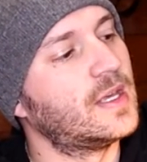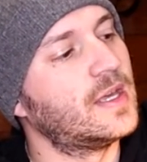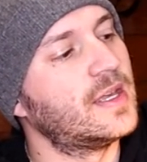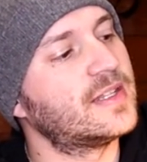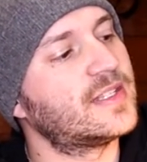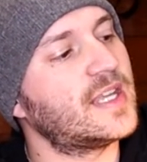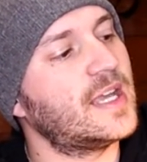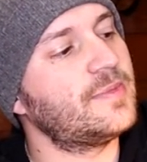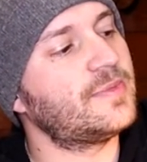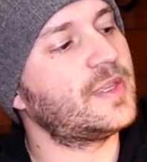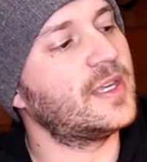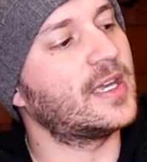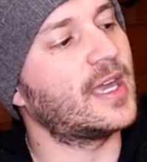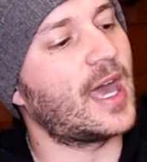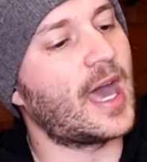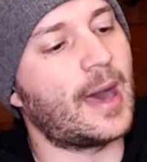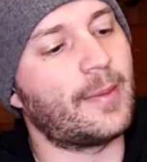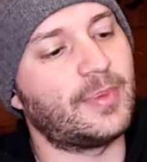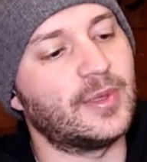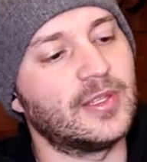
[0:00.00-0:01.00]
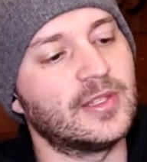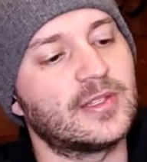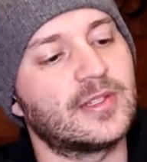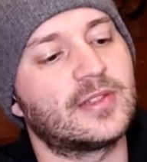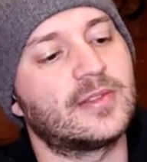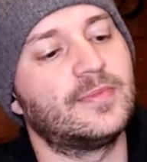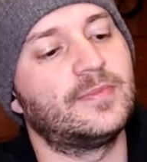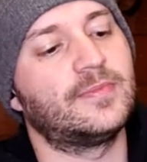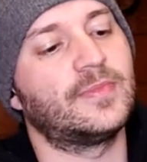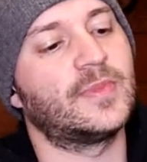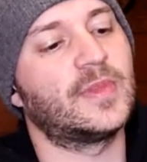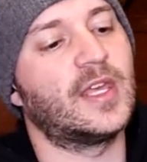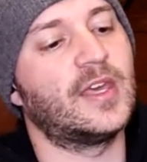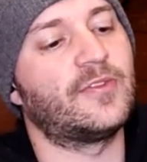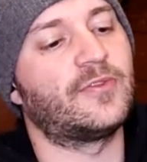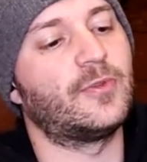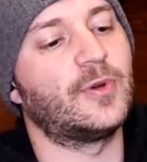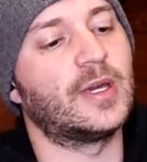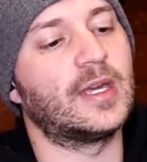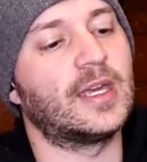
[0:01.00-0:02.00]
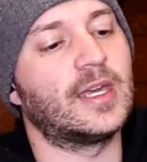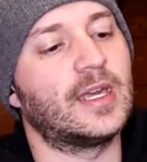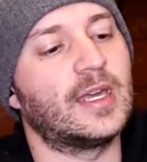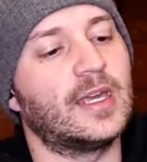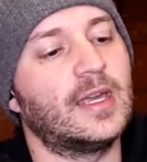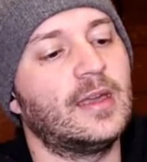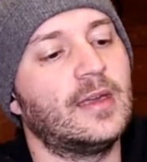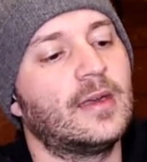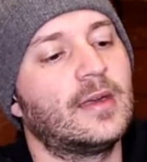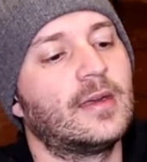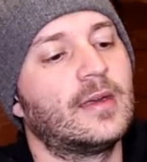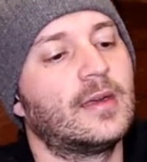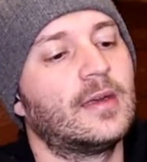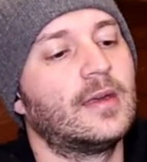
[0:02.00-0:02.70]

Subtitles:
Same thing happens if we